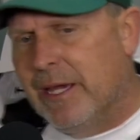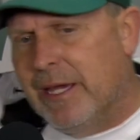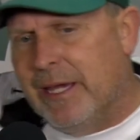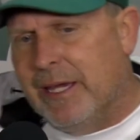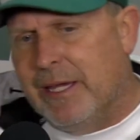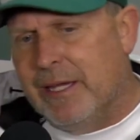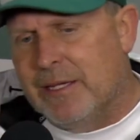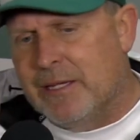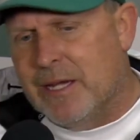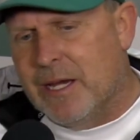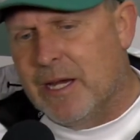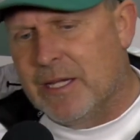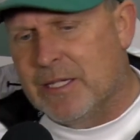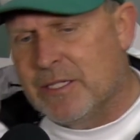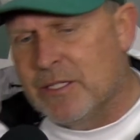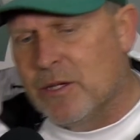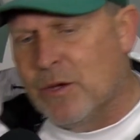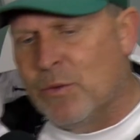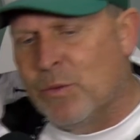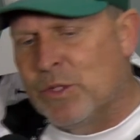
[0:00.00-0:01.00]
And uh,
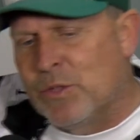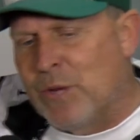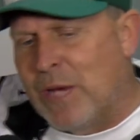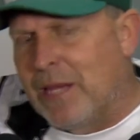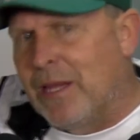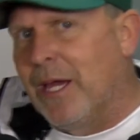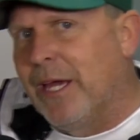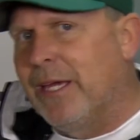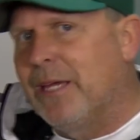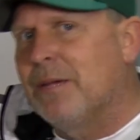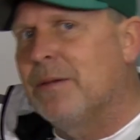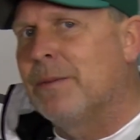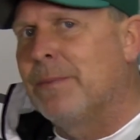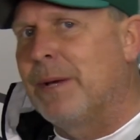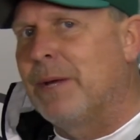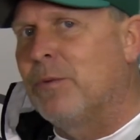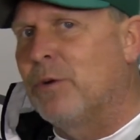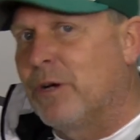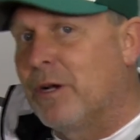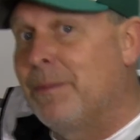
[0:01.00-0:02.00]
so which I like.
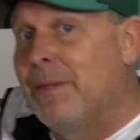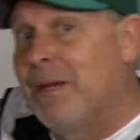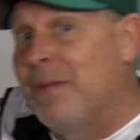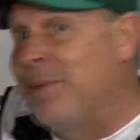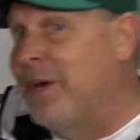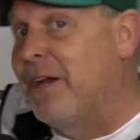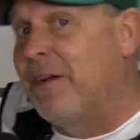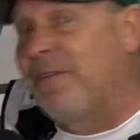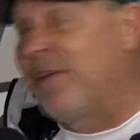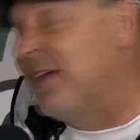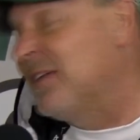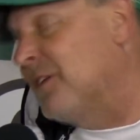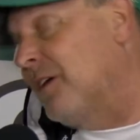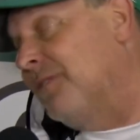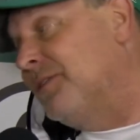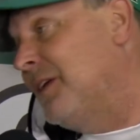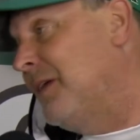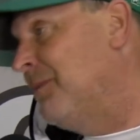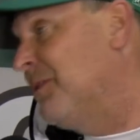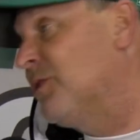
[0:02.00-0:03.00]
But we're going to be a better
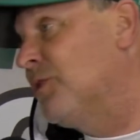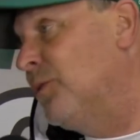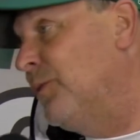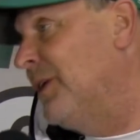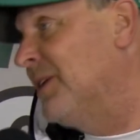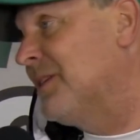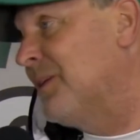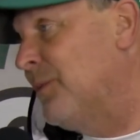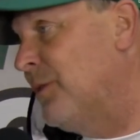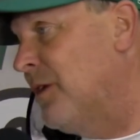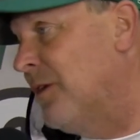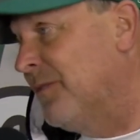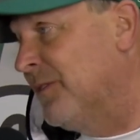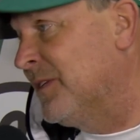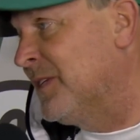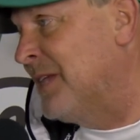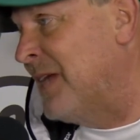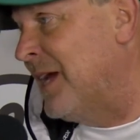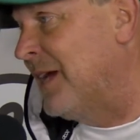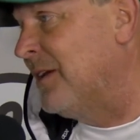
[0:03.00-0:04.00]
faceoff team in two weeks than we are
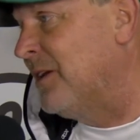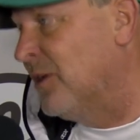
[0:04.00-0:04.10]
for today.